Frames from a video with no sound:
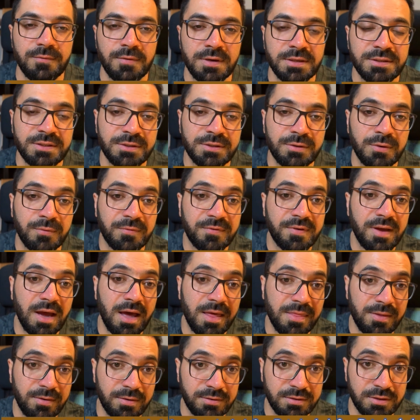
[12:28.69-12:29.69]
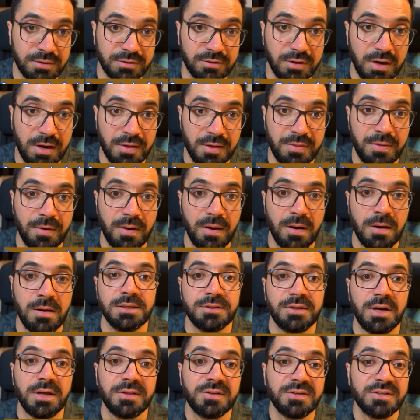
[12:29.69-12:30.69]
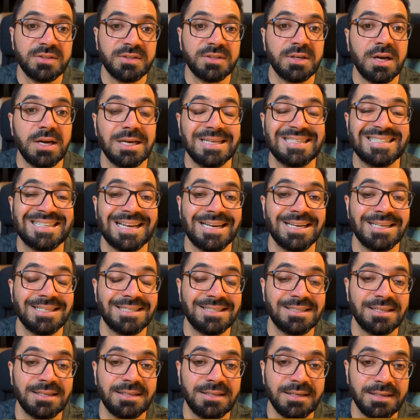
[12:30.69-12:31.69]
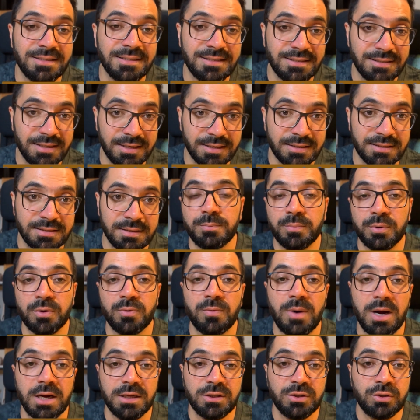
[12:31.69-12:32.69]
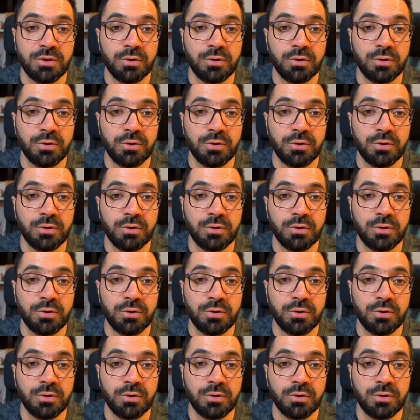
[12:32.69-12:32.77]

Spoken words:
Once you've gathered the data, data science and statistics provide